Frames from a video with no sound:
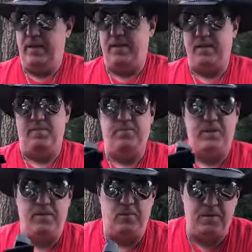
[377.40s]
this is a
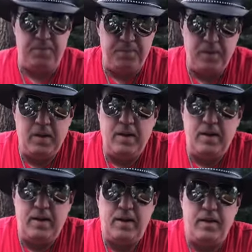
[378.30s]
pretty
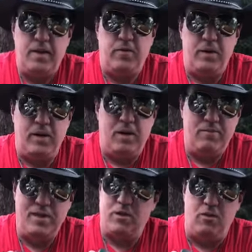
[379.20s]
one. Here we go.
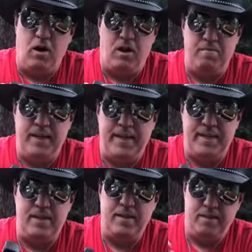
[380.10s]
These are all amazing.